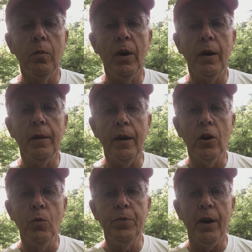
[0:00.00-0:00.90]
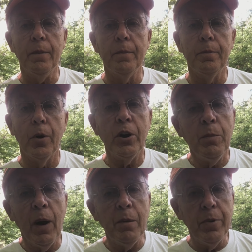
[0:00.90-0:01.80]
But I hope that
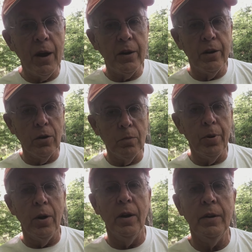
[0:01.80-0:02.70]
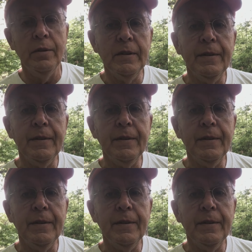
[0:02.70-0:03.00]
birding by bud at Hilton Pond